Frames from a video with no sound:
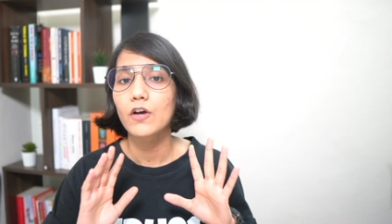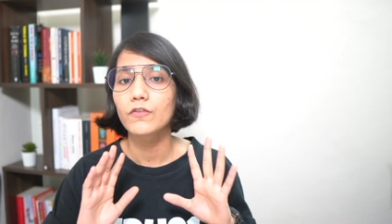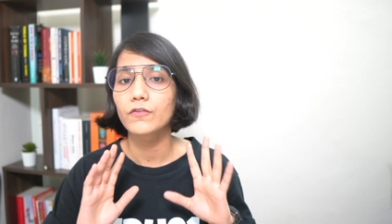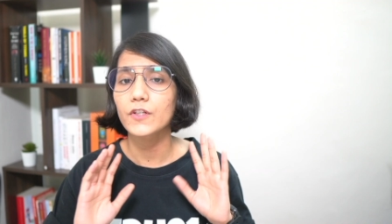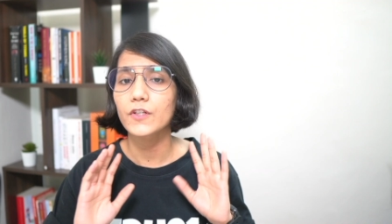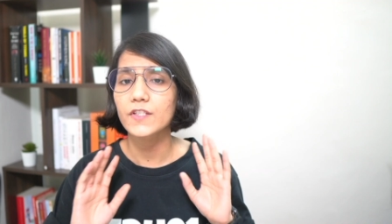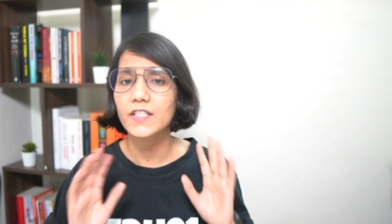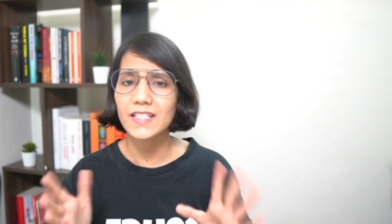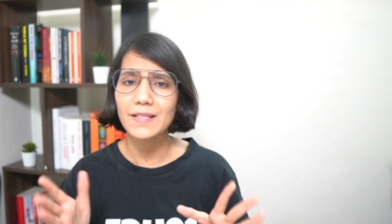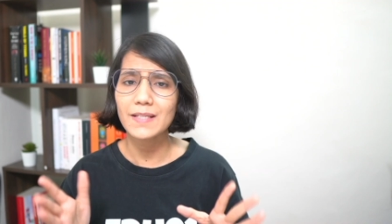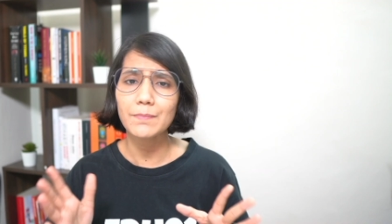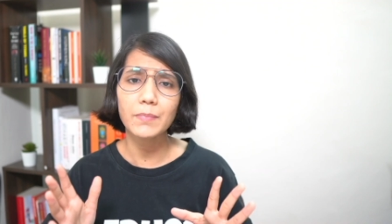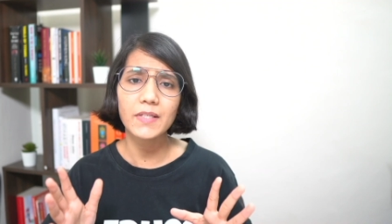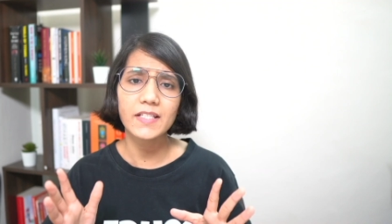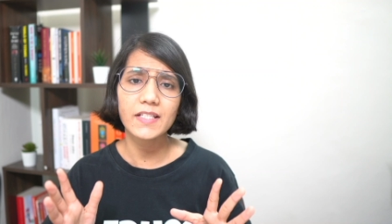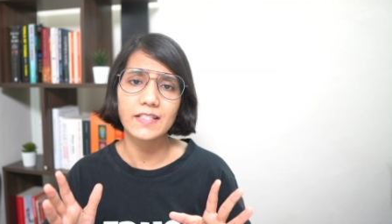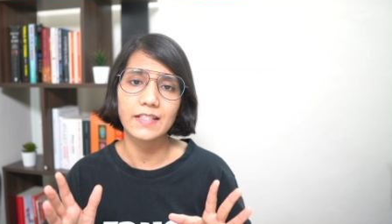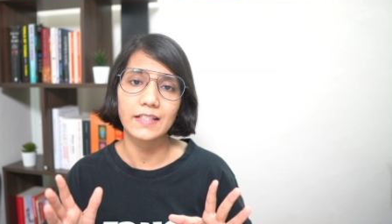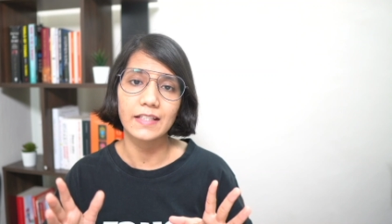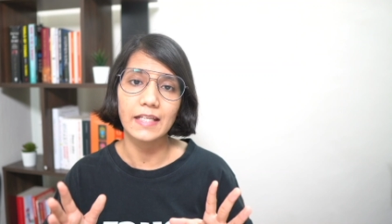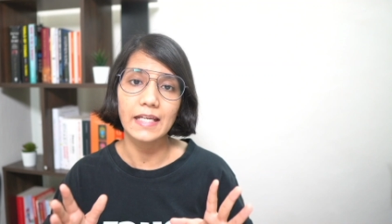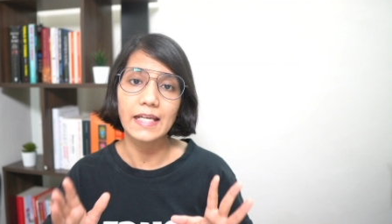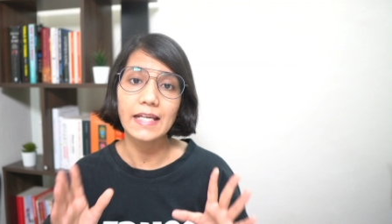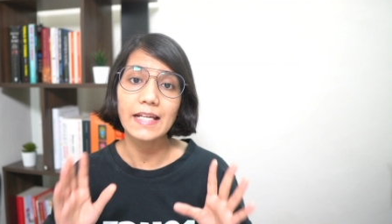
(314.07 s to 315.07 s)
For
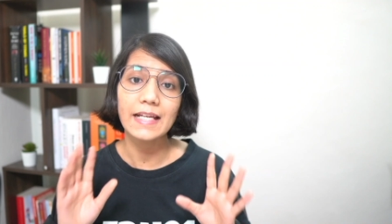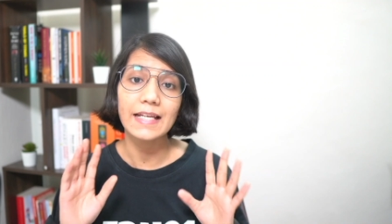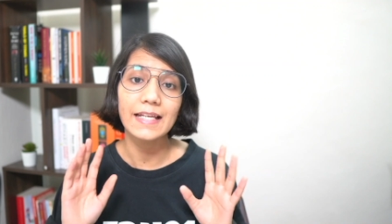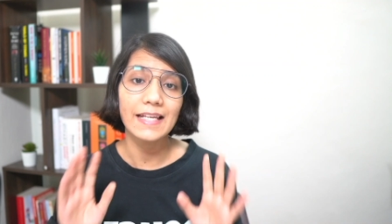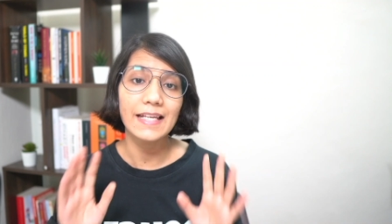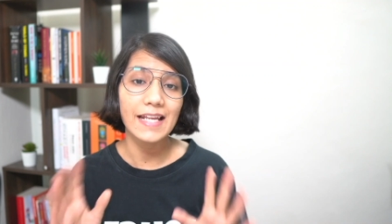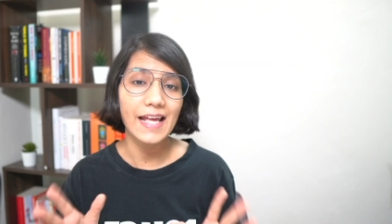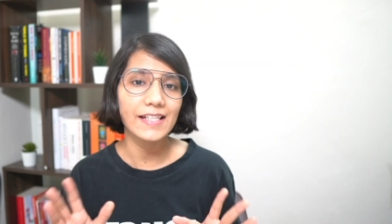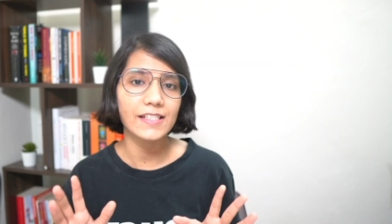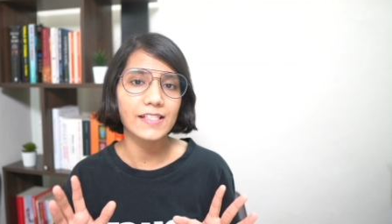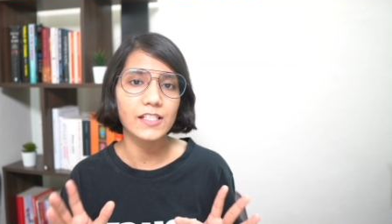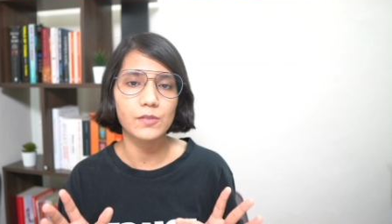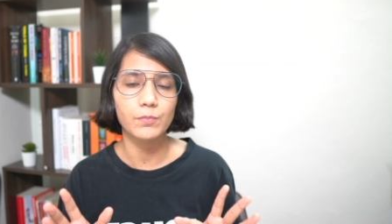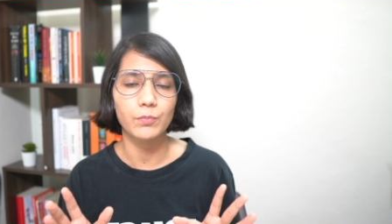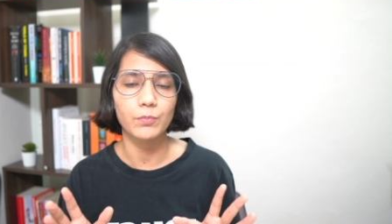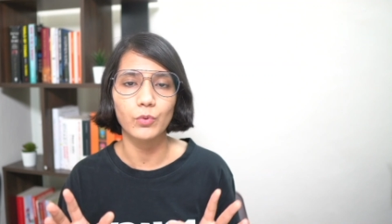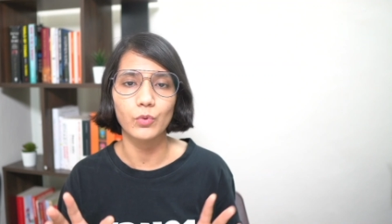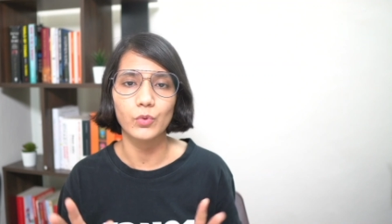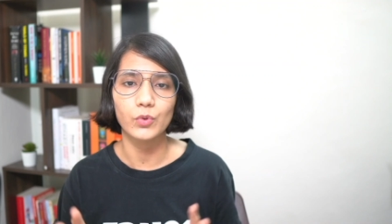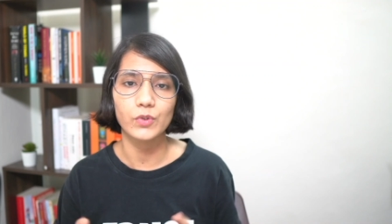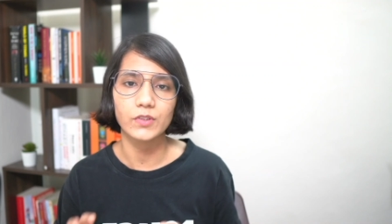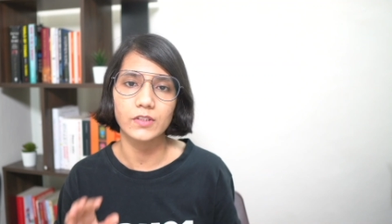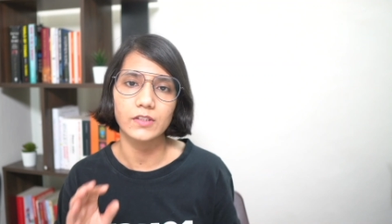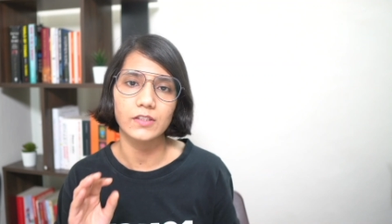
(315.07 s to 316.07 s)
simplicity, let's
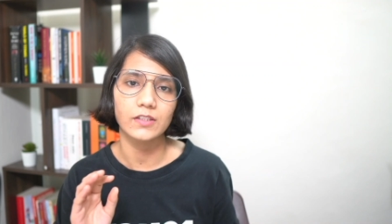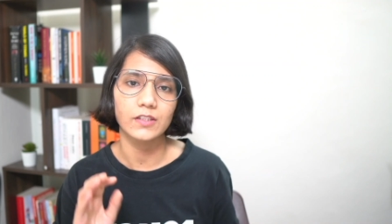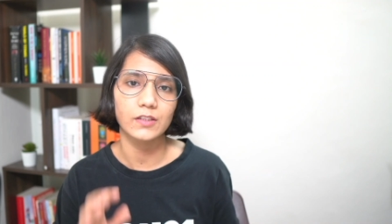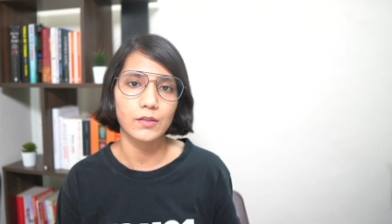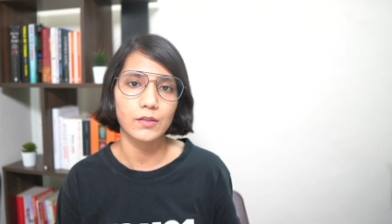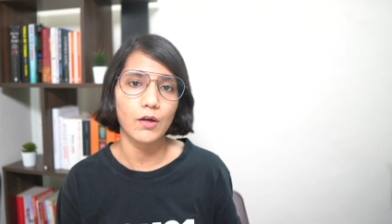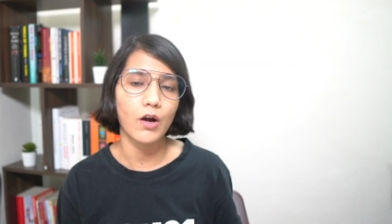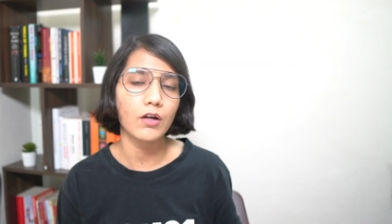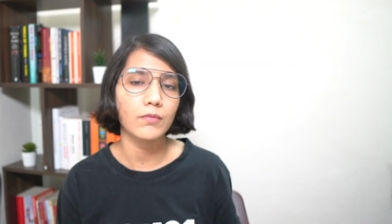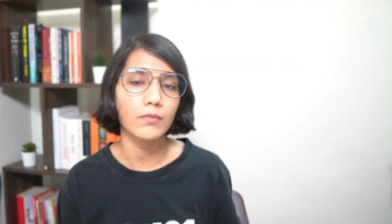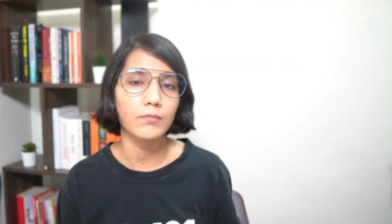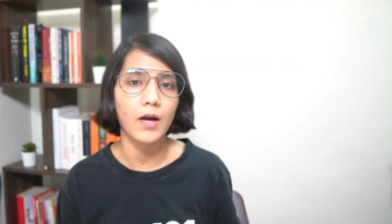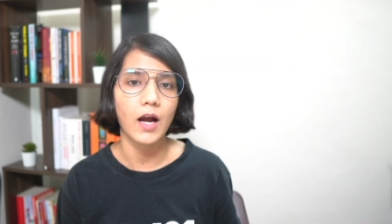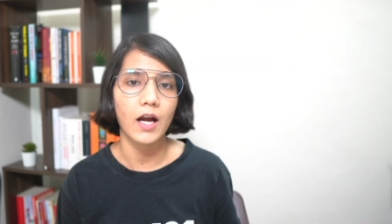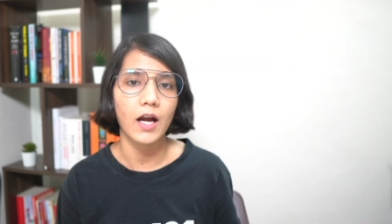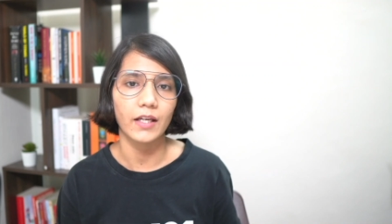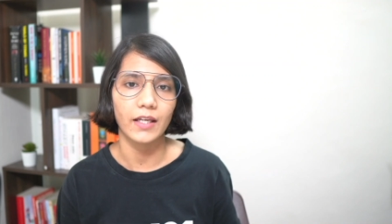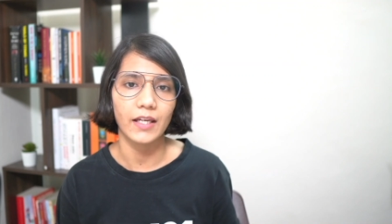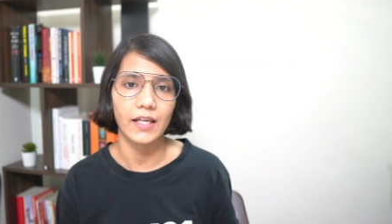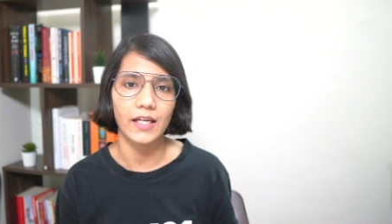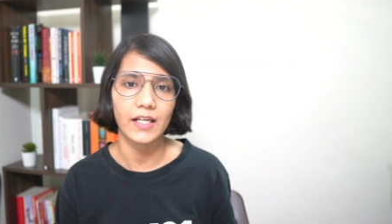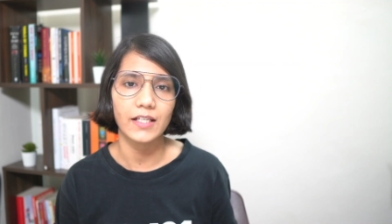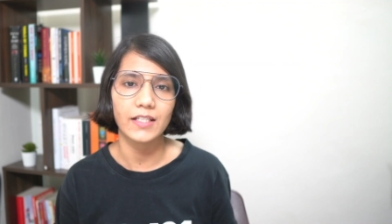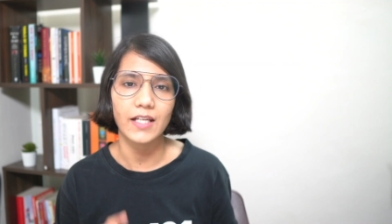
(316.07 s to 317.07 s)
suppose the stock
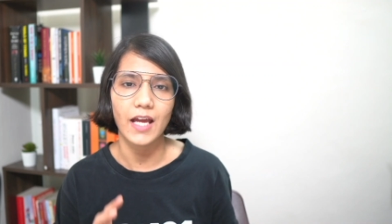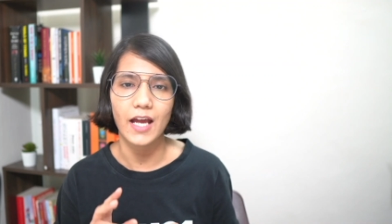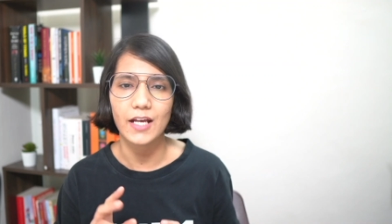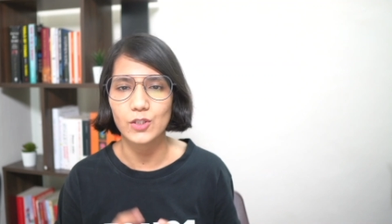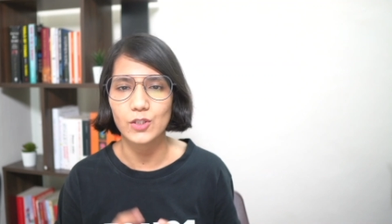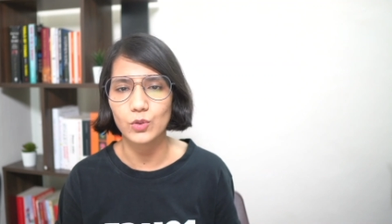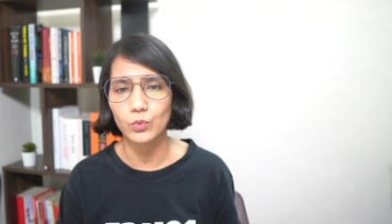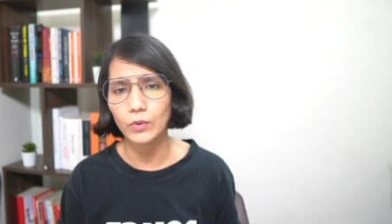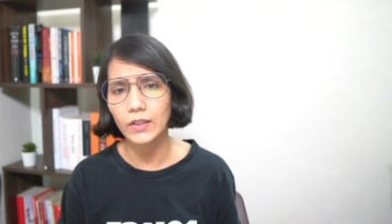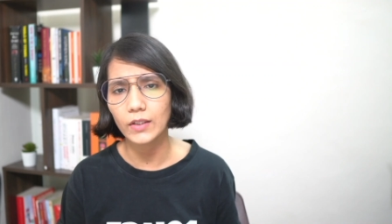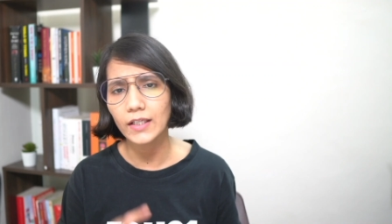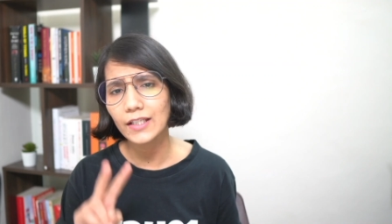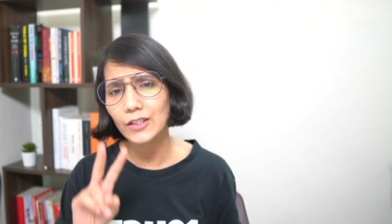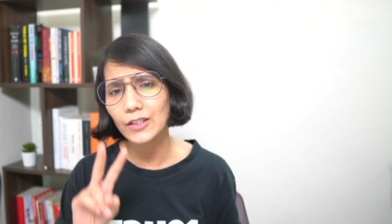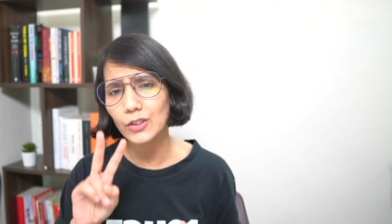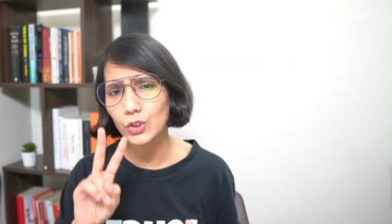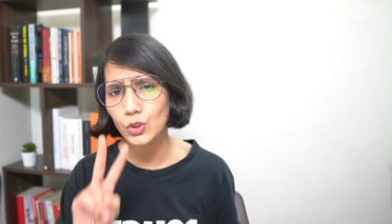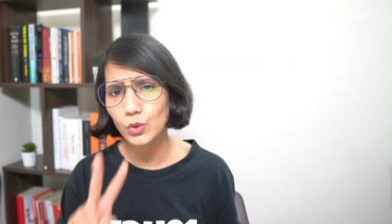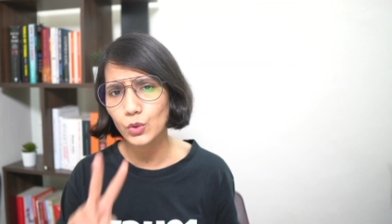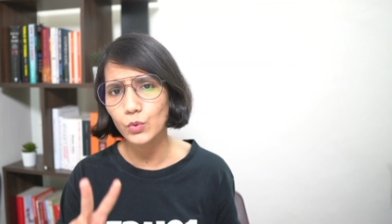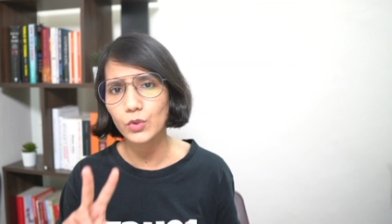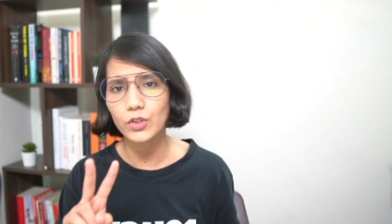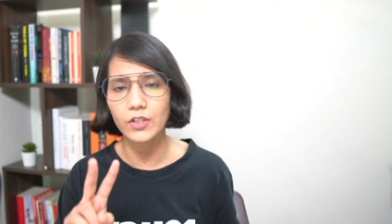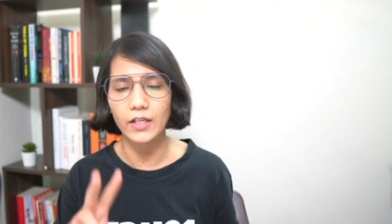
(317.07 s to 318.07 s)
market has only
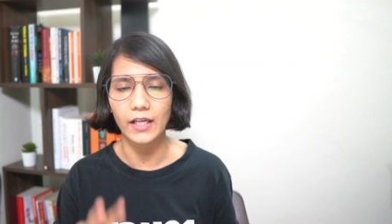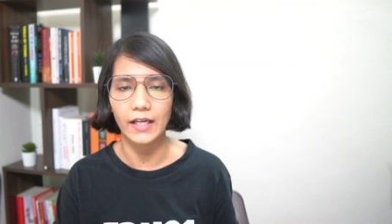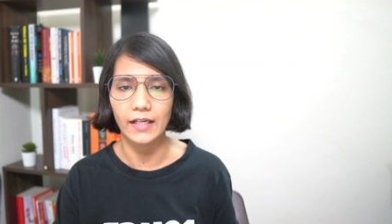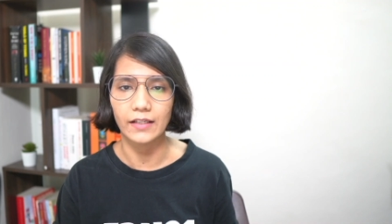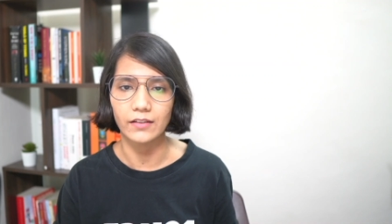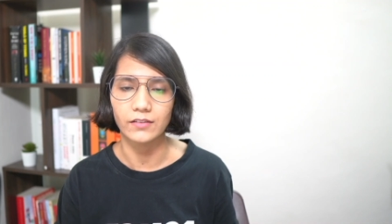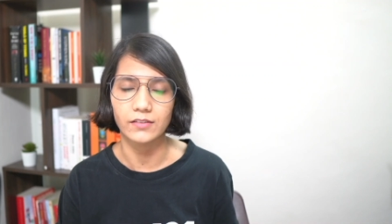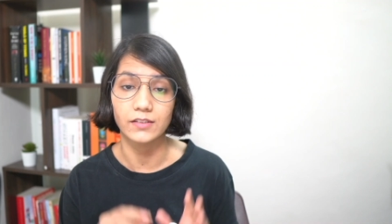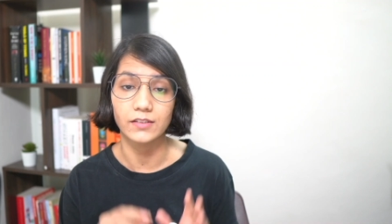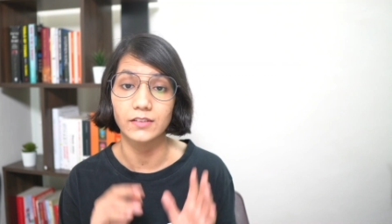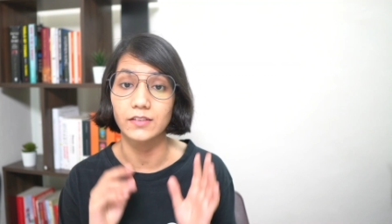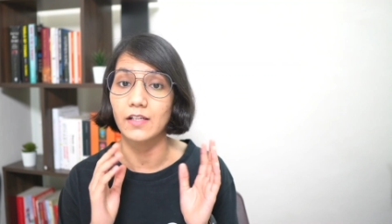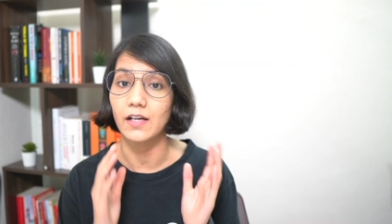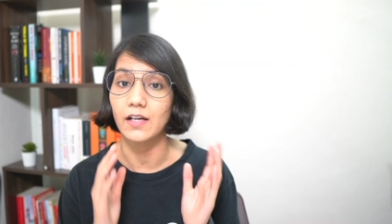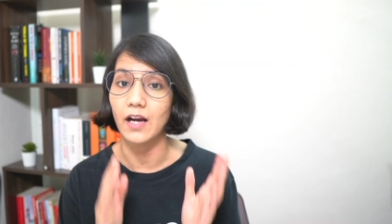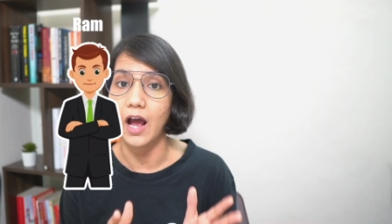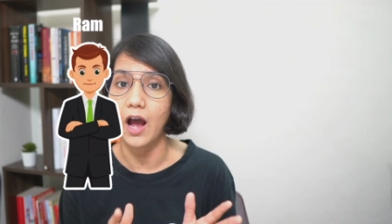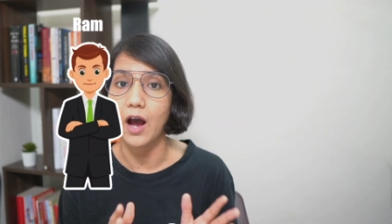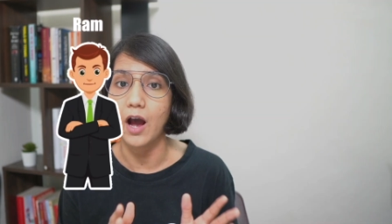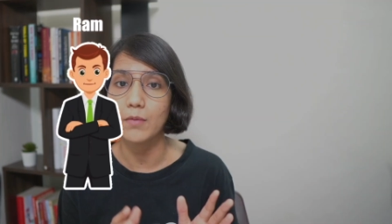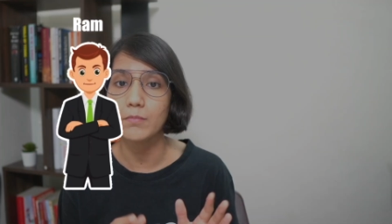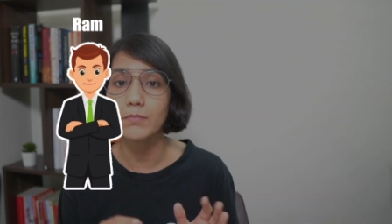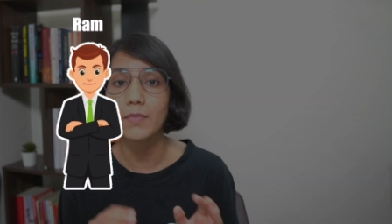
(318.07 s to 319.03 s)
two traders, Ram